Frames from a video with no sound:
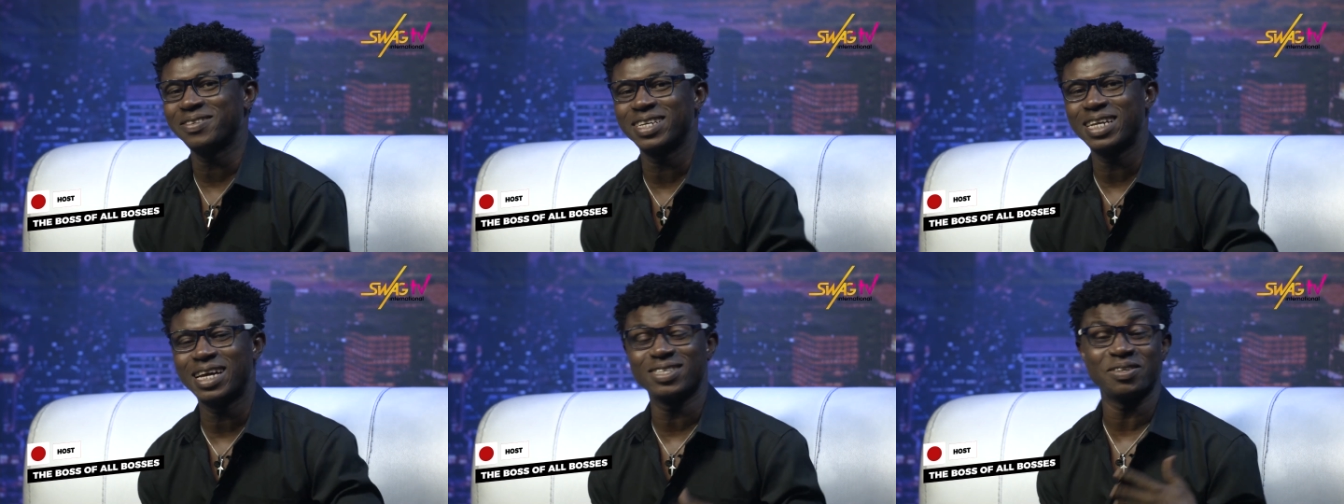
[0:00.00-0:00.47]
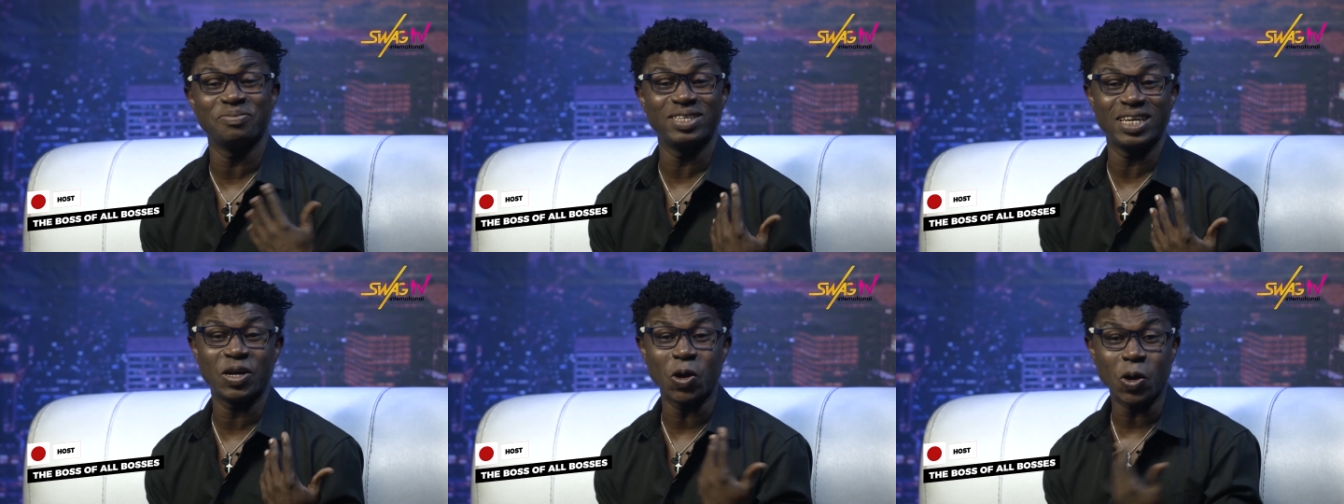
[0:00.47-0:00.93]
Okay, there's
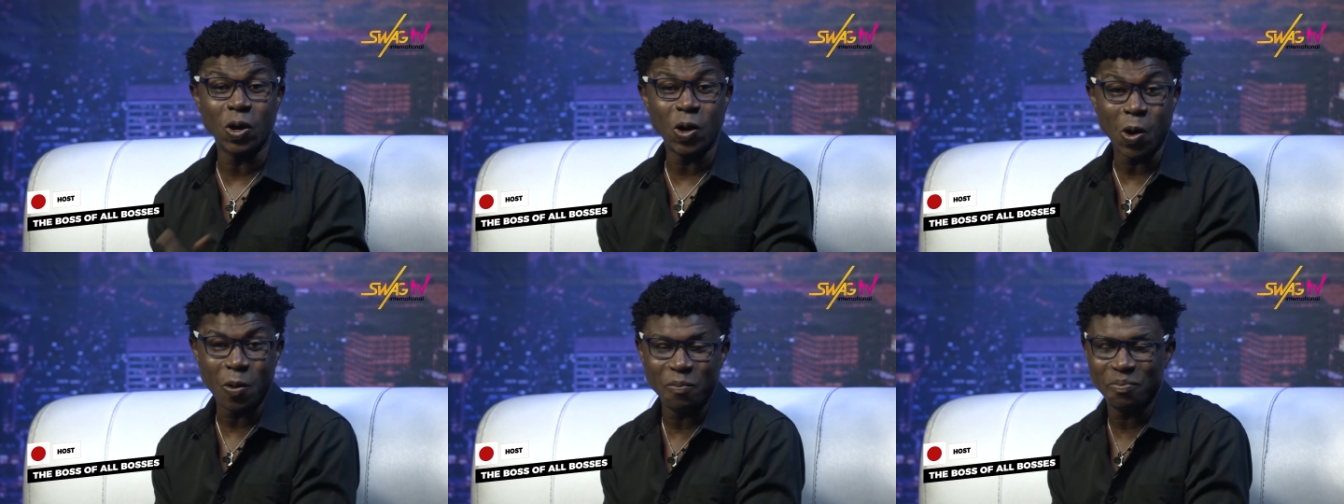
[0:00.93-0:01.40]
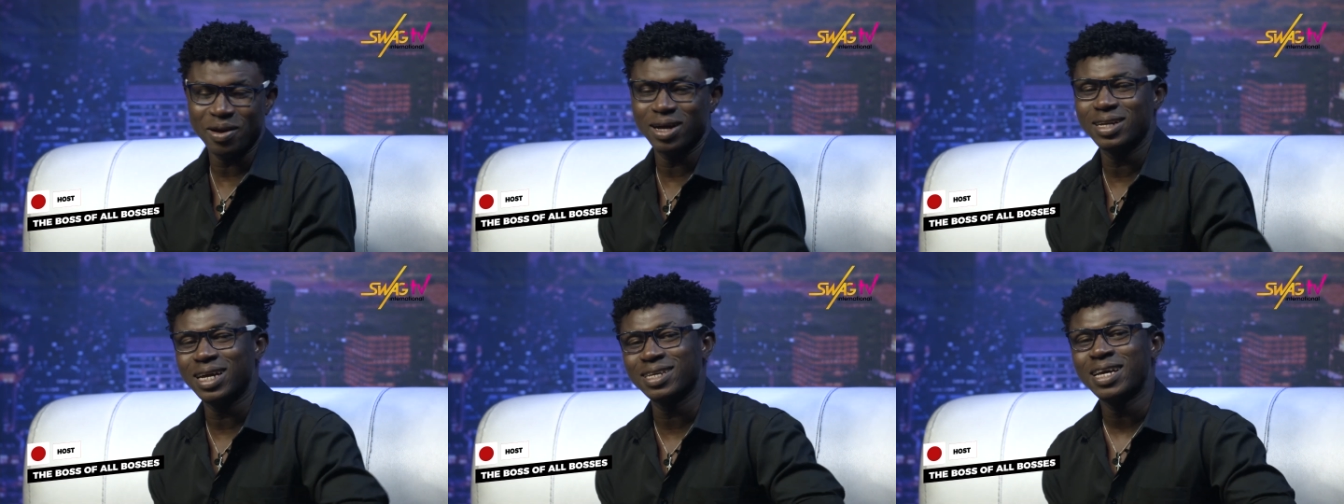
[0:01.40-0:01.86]
something they call
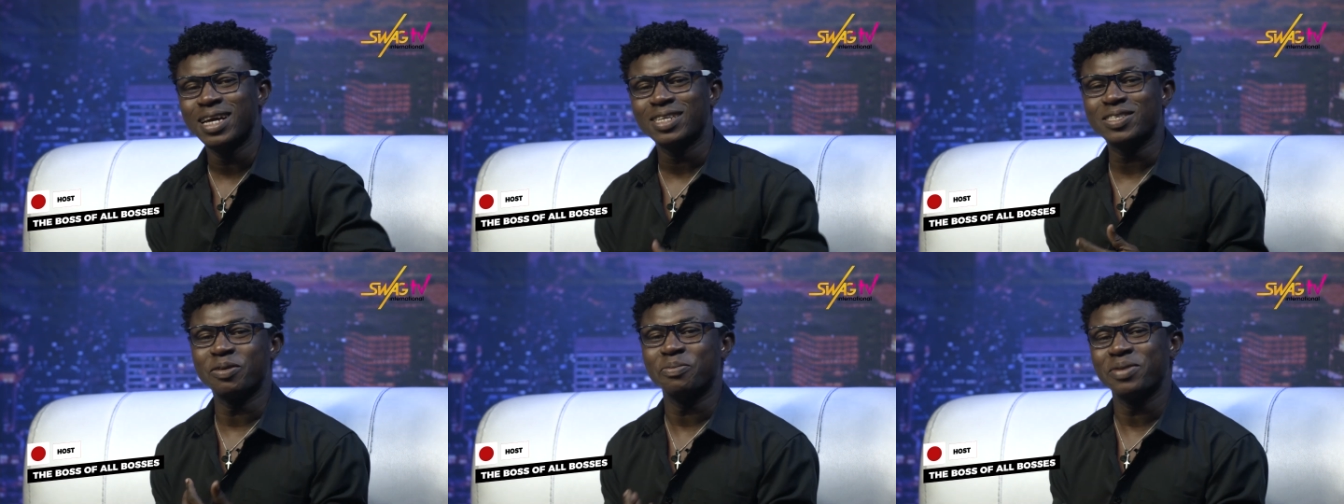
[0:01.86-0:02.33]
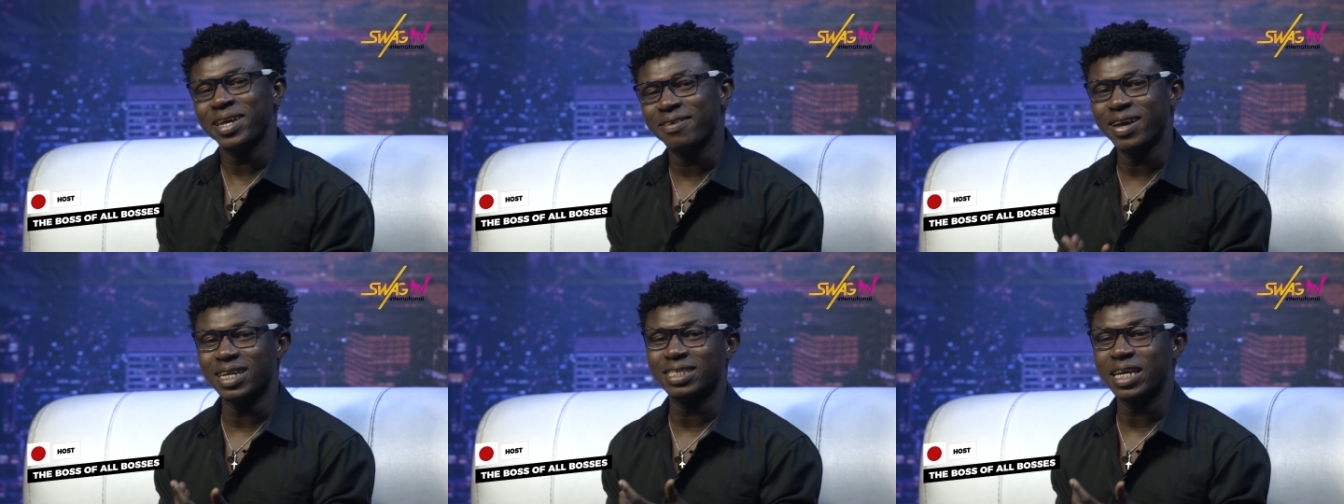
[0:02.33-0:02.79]
compound. There are some
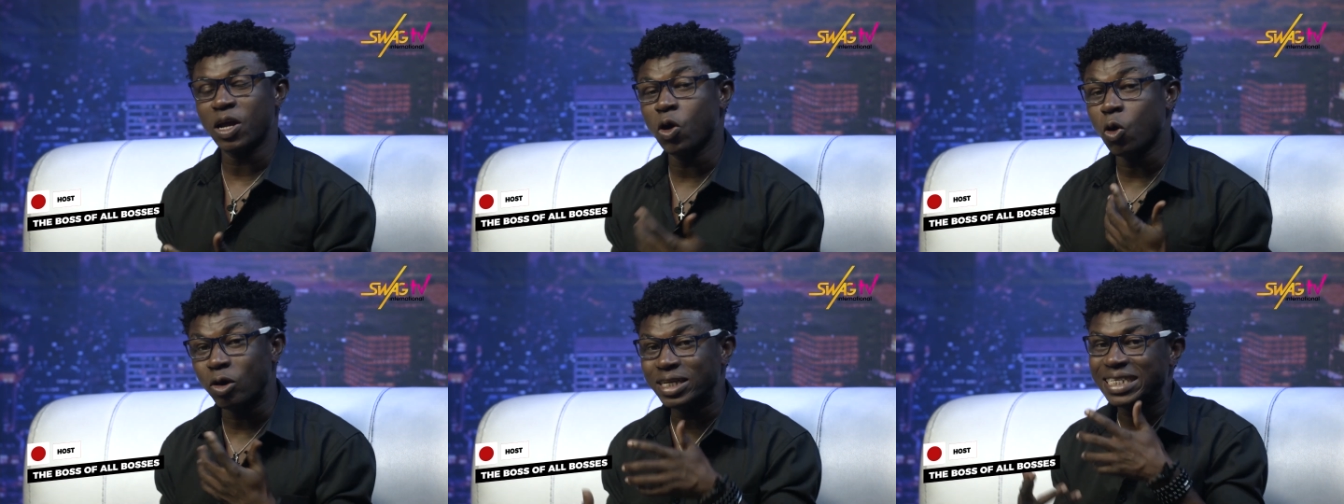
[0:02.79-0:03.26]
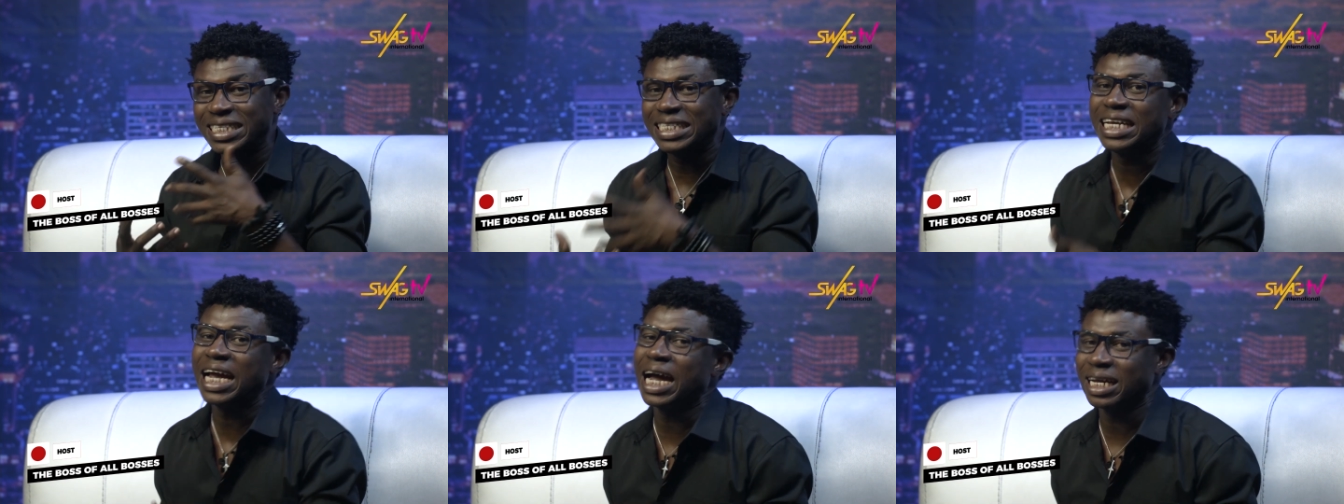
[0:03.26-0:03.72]
areas they call
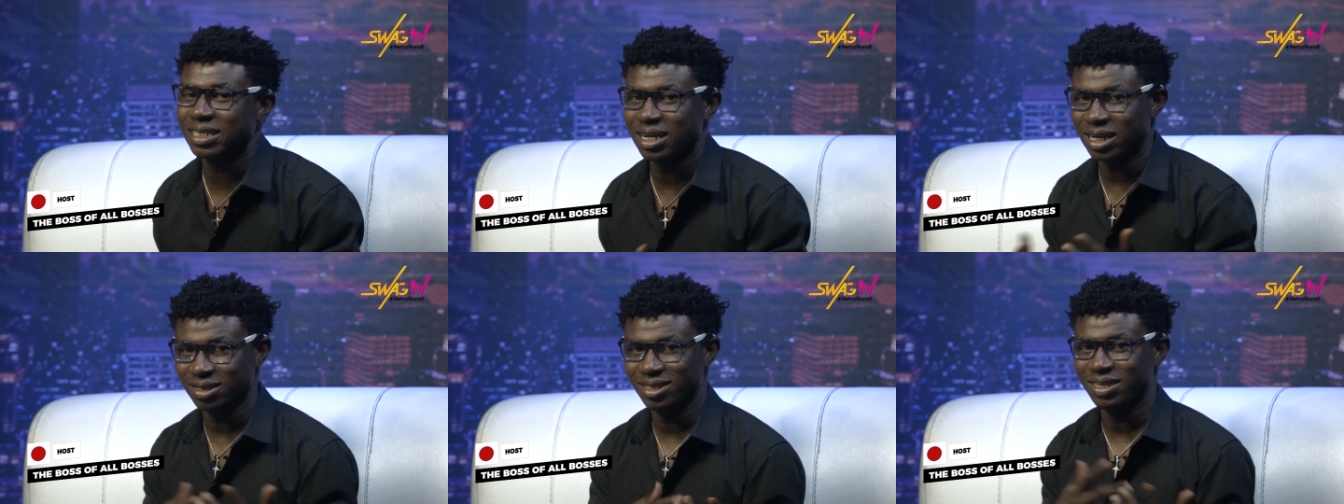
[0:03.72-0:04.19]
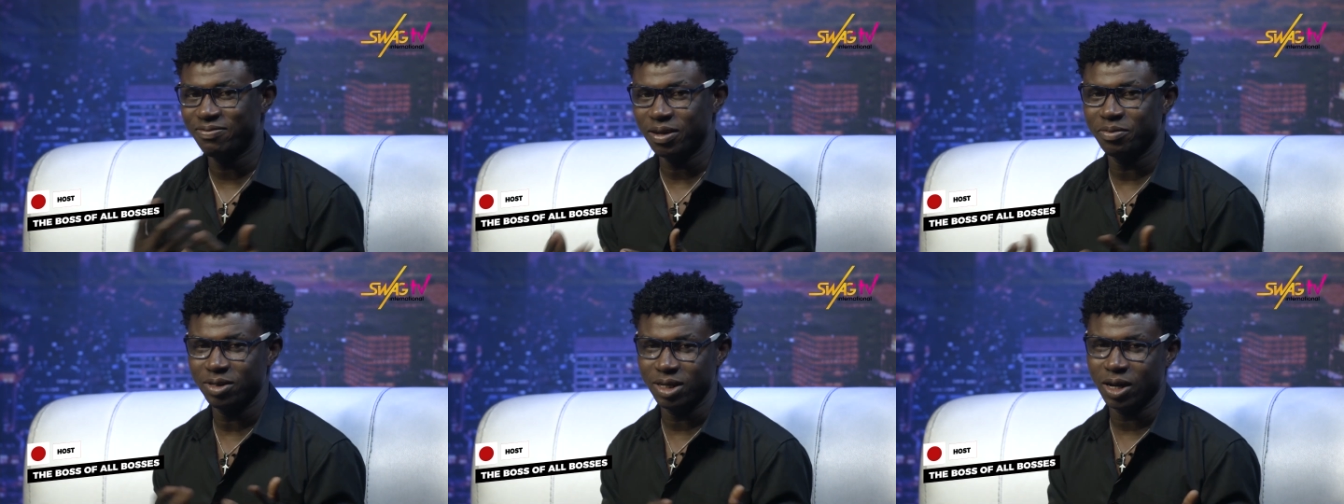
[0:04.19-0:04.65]
yard. There's a
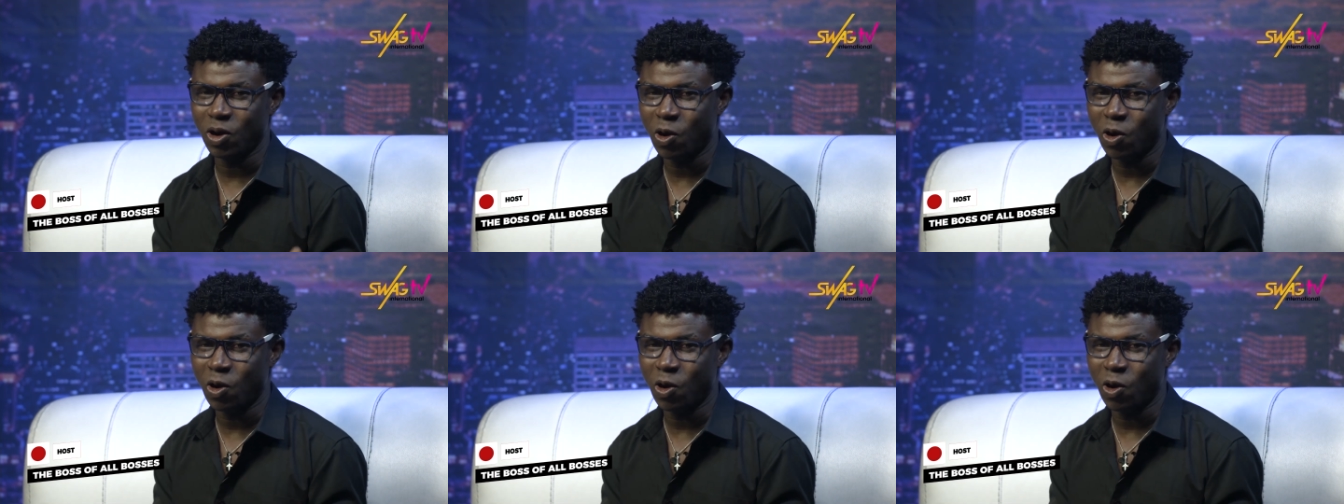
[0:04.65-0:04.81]
difference between a